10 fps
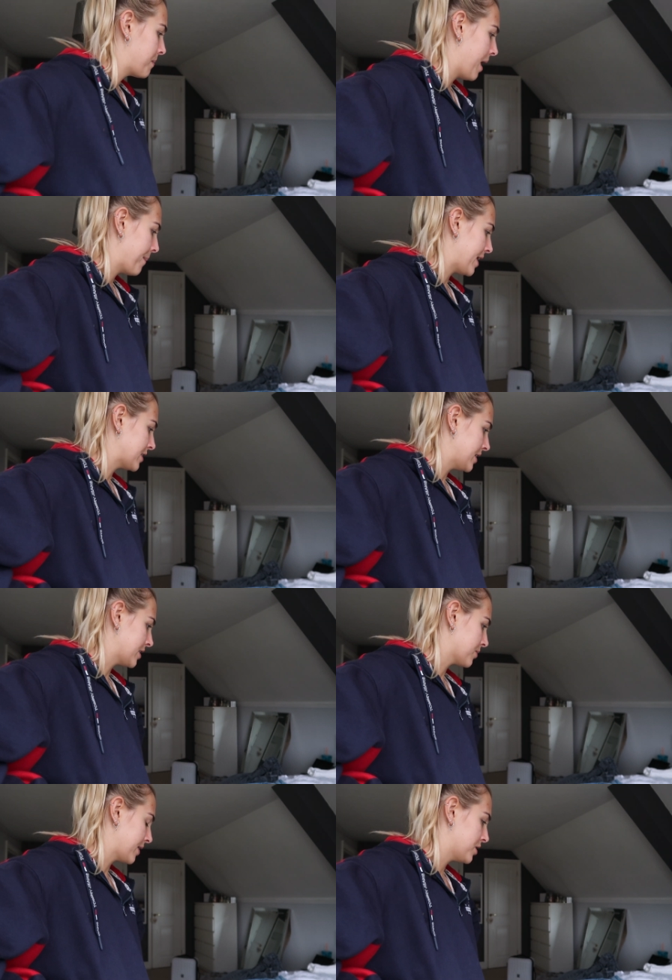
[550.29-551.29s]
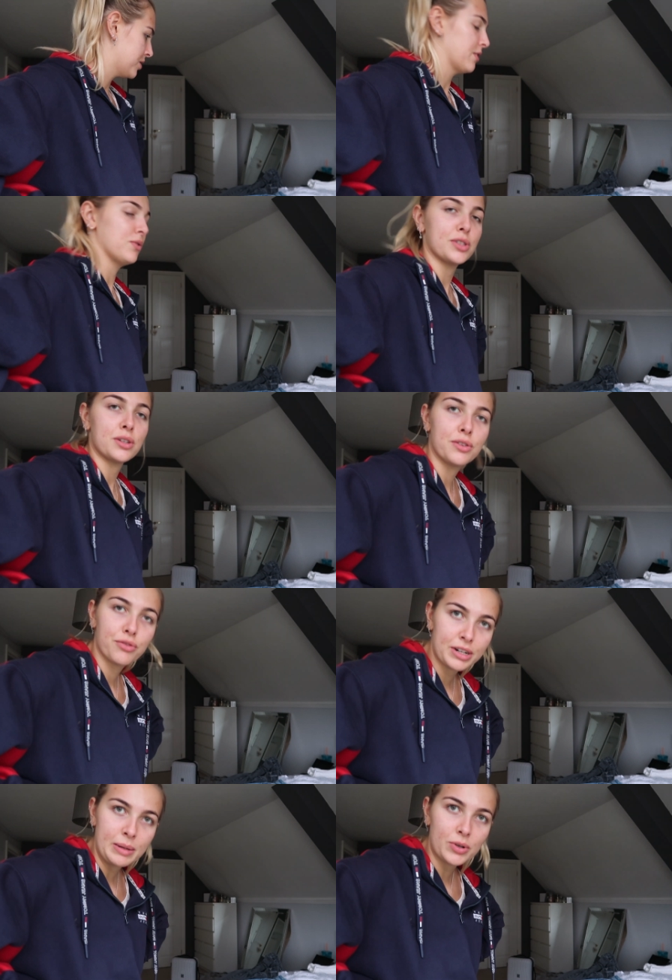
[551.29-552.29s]
Maybe that's the easiest way to do it. I've also got
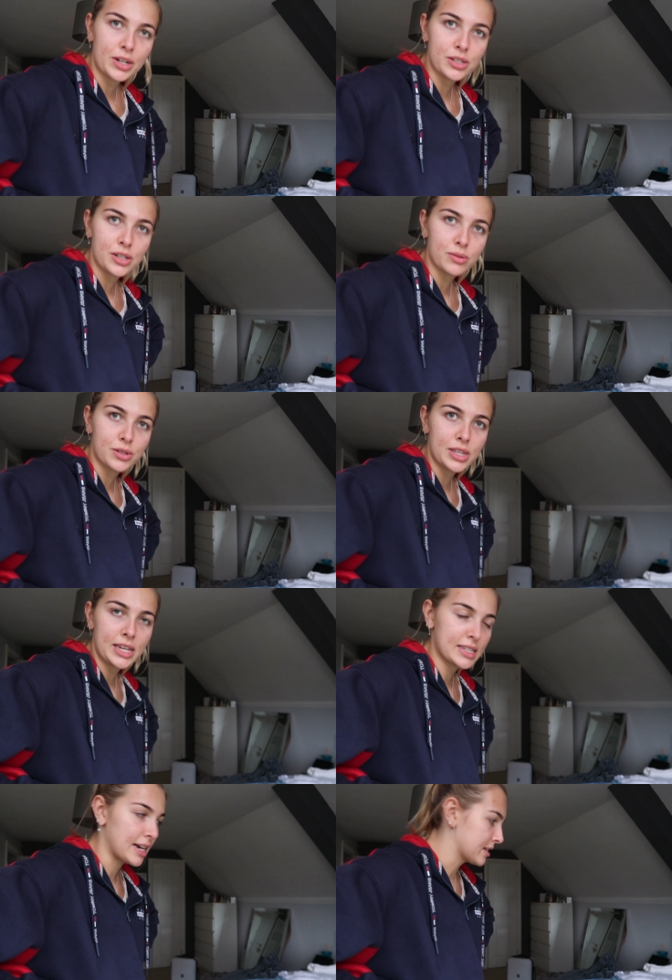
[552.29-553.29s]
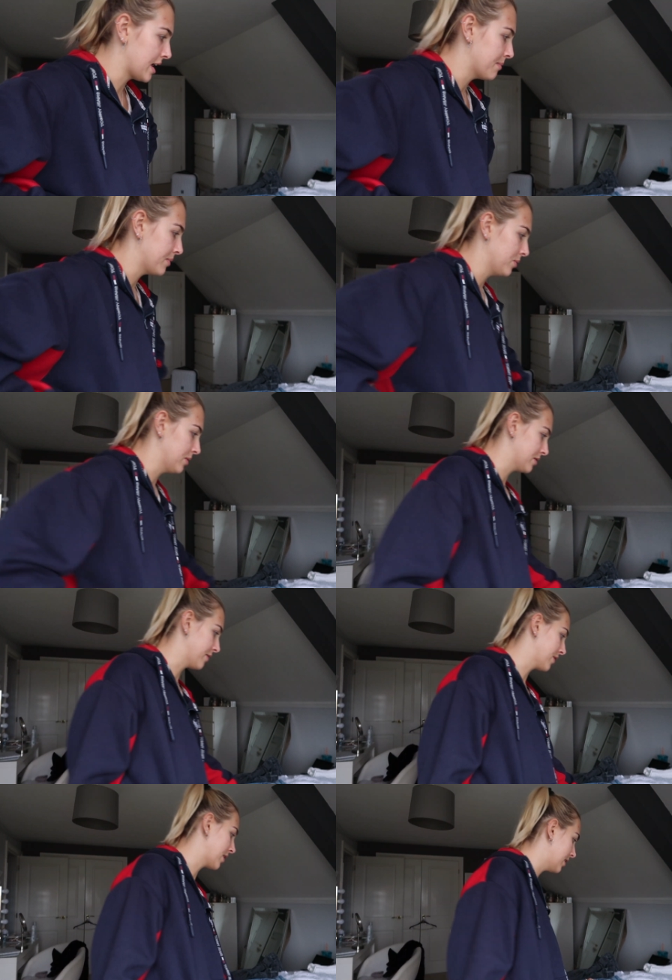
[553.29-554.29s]
3 bodysuits which are the exact same but all in
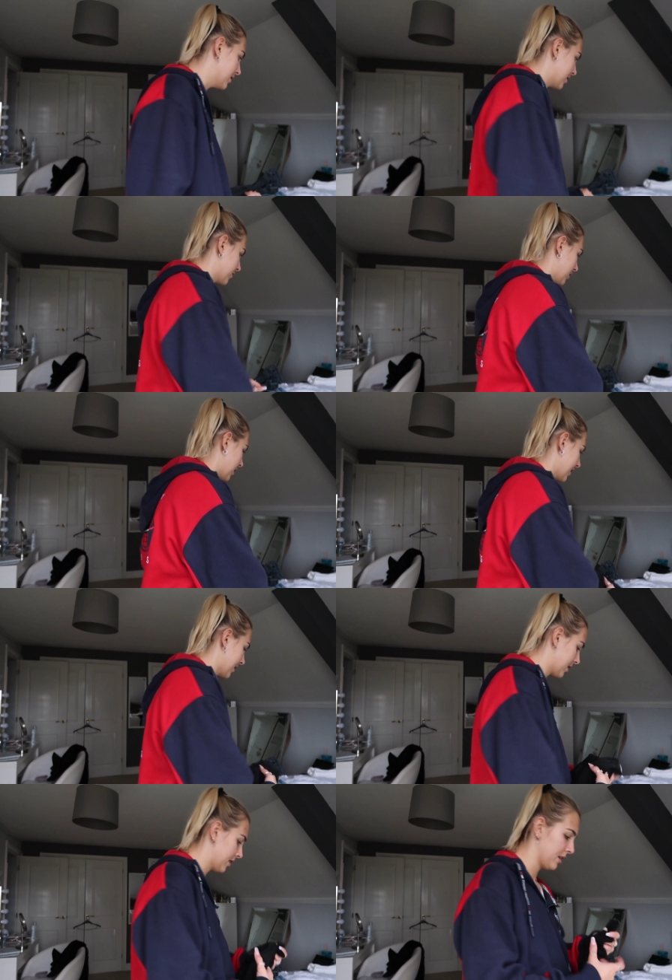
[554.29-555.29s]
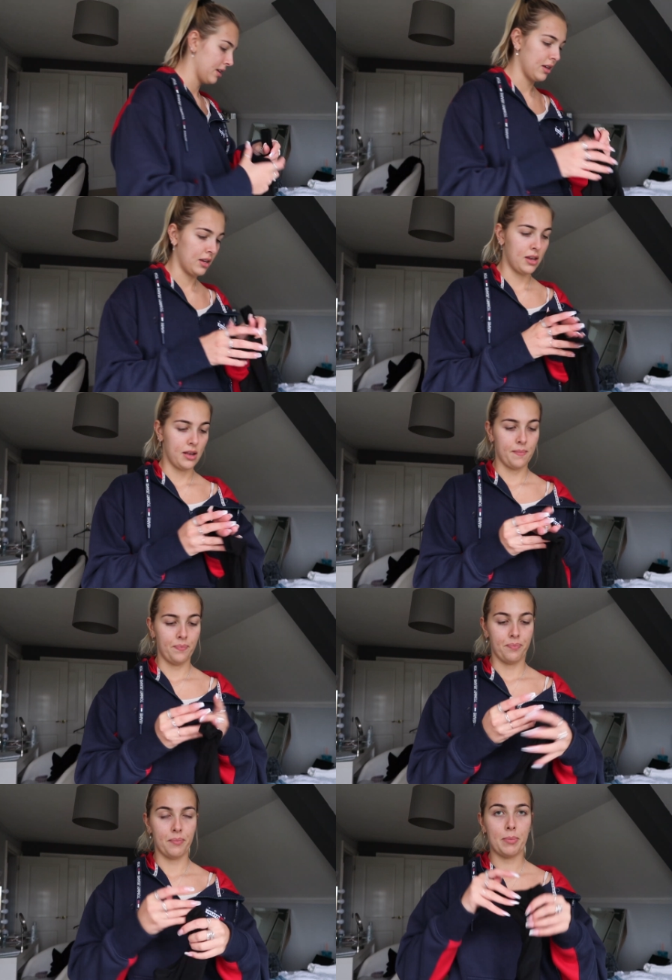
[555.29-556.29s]
different colours. So I've got like
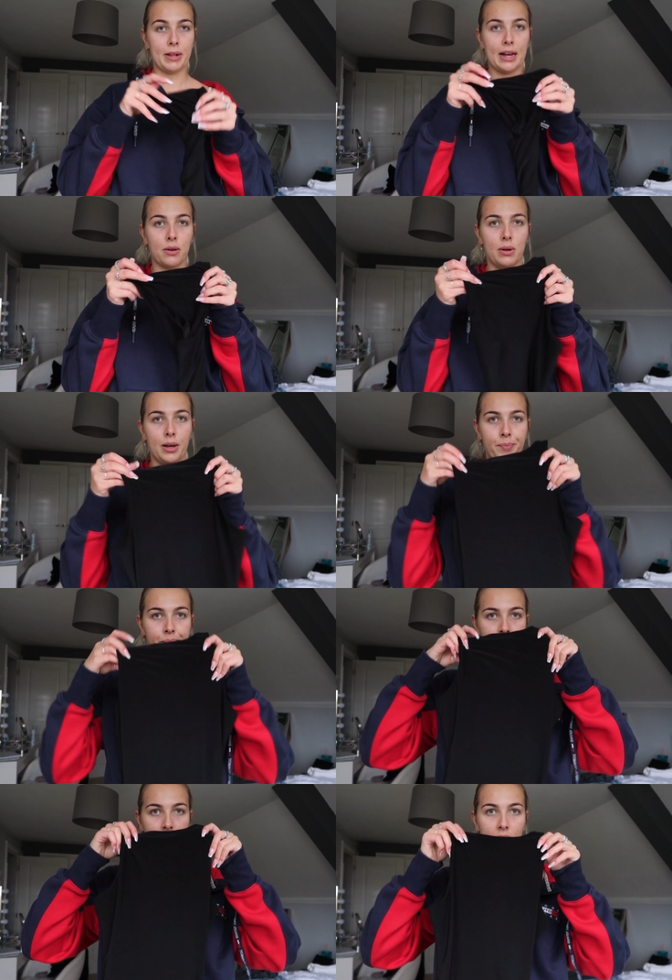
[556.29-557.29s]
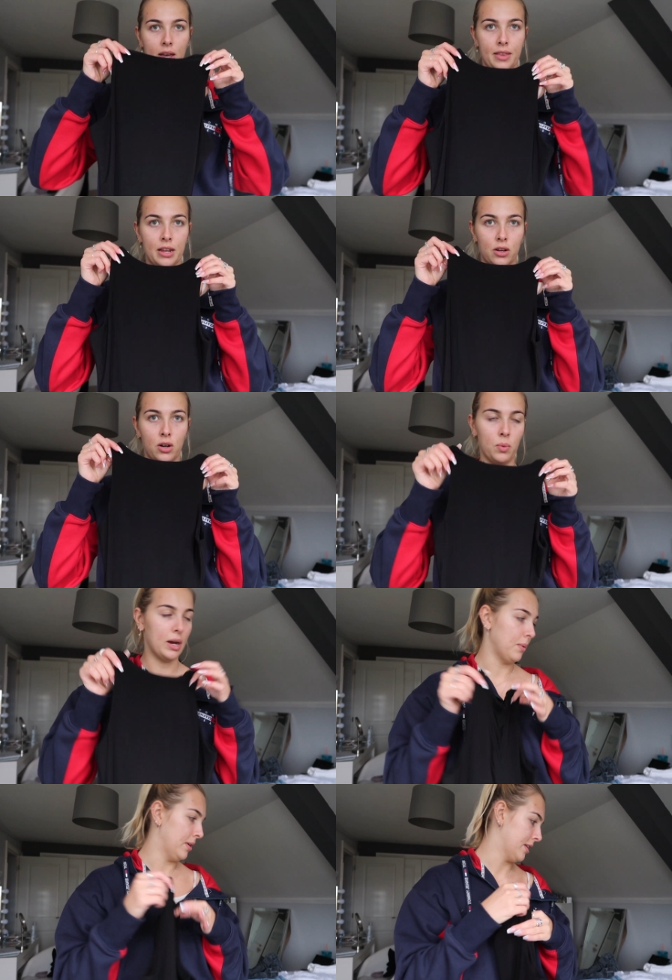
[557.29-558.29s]
my black one, and then I've got a
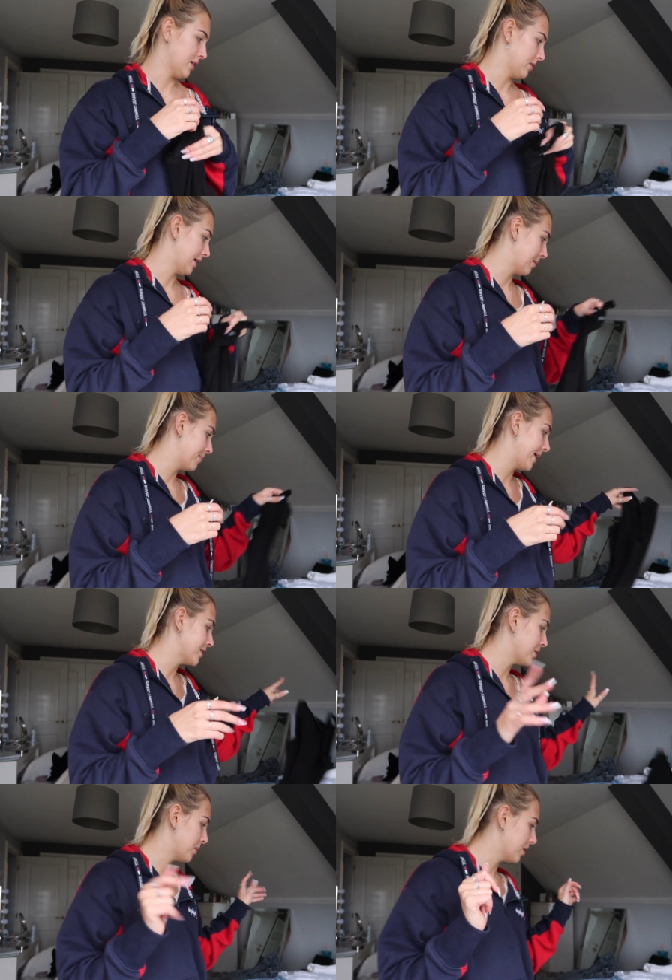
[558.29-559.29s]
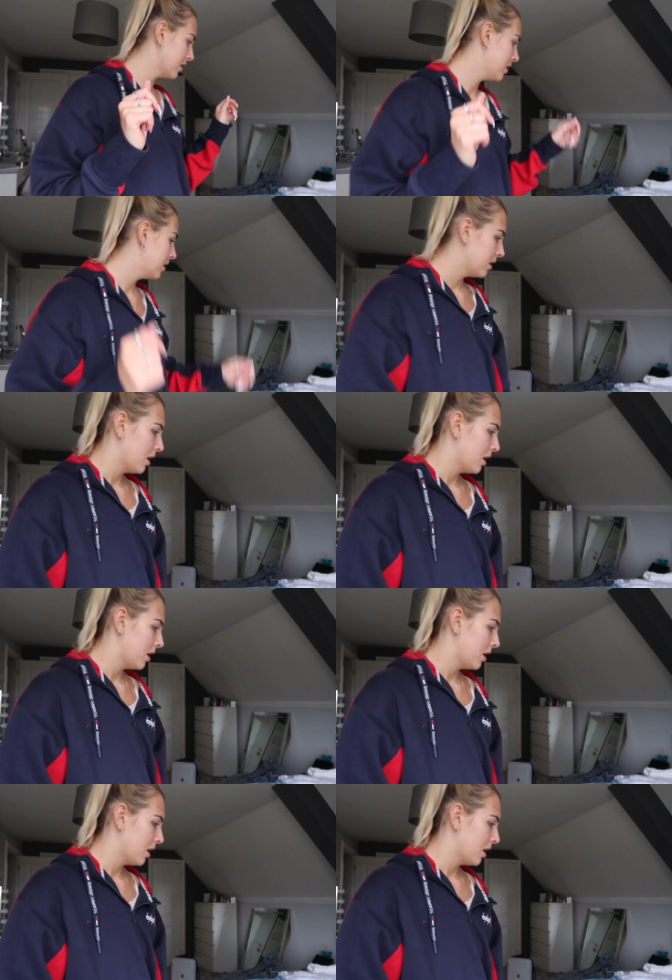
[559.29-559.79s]
white one, and I've got like a beigey one.